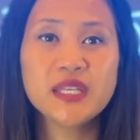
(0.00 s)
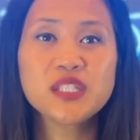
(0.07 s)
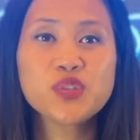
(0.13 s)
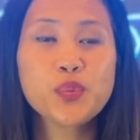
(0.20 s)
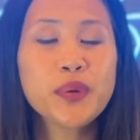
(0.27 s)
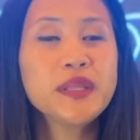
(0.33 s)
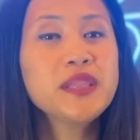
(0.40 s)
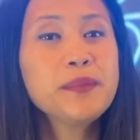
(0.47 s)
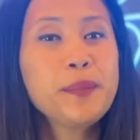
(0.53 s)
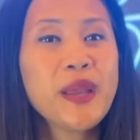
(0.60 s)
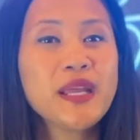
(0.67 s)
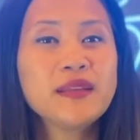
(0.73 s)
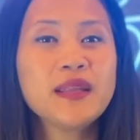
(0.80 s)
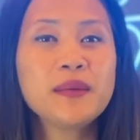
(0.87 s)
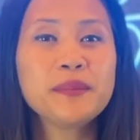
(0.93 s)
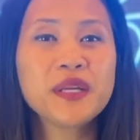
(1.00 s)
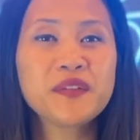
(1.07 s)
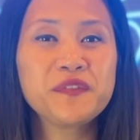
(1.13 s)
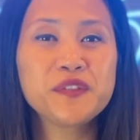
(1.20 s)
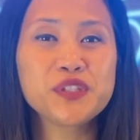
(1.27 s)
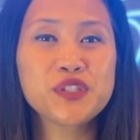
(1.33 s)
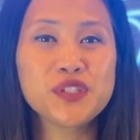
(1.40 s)
is when the pandemic
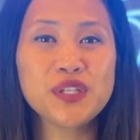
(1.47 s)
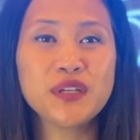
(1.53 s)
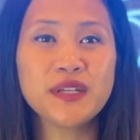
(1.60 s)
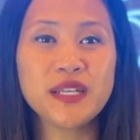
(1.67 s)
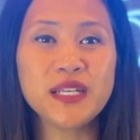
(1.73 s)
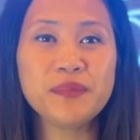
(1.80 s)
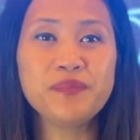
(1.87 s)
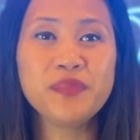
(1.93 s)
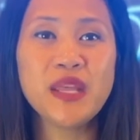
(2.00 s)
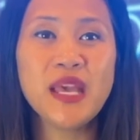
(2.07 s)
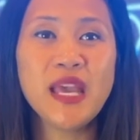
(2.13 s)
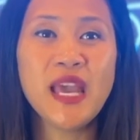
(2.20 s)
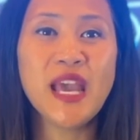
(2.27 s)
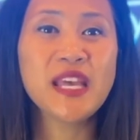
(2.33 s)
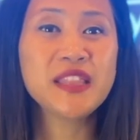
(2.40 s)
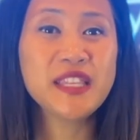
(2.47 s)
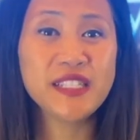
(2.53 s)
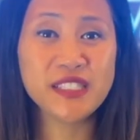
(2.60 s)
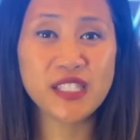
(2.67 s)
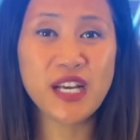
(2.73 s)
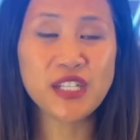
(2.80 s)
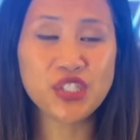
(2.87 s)
first started and
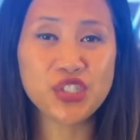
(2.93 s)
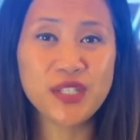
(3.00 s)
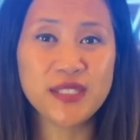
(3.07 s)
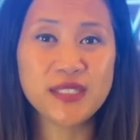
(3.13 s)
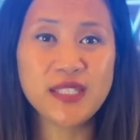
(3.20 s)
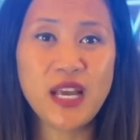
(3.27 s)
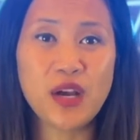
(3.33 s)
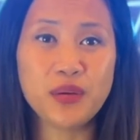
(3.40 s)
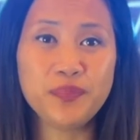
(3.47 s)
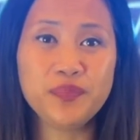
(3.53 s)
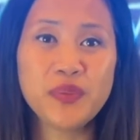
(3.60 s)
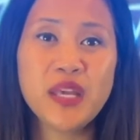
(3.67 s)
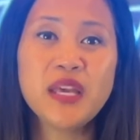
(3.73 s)
things got shut down.